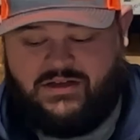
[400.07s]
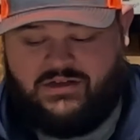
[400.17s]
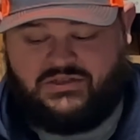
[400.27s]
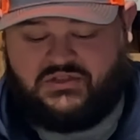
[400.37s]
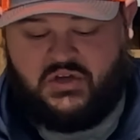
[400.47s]

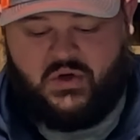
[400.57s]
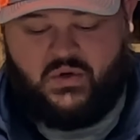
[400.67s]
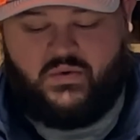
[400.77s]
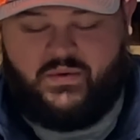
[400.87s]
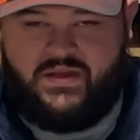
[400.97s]

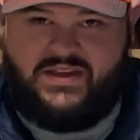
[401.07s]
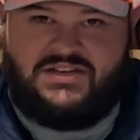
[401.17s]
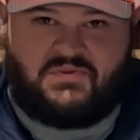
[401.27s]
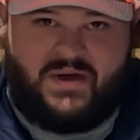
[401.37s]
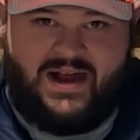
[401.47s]
So with
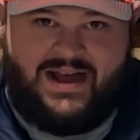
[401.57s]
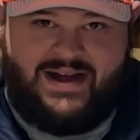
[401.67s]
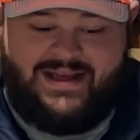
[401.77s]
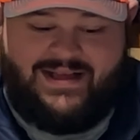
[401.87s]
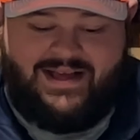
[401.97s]
this rod,
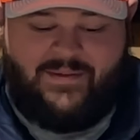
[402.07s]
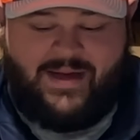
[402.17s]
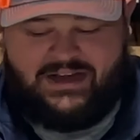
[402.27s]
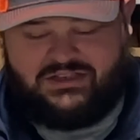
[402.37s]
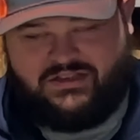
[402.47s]
I'm
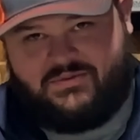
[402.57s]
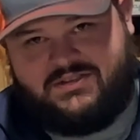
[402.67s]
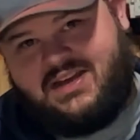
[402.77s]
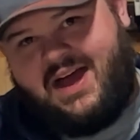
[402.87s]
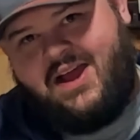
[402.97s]
actually
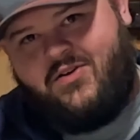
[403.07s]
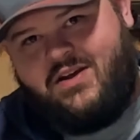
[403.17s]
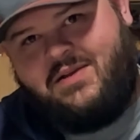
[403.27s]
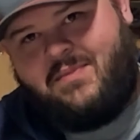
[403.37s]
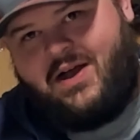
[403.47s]

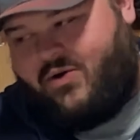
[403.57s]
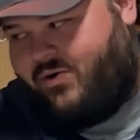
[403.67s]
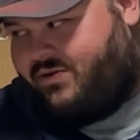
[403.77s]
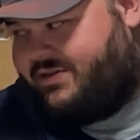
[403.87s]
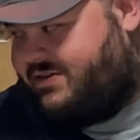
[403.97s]
retiring my
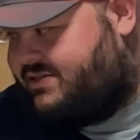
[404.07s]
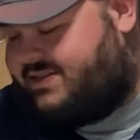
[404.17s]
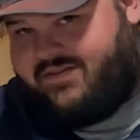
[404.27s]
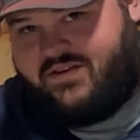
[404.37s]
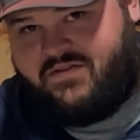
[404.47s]
old
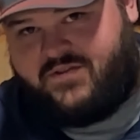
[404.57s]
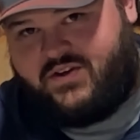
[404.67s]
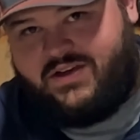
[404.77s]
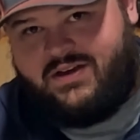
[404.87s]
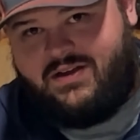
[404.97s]

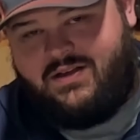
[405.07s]
7-foot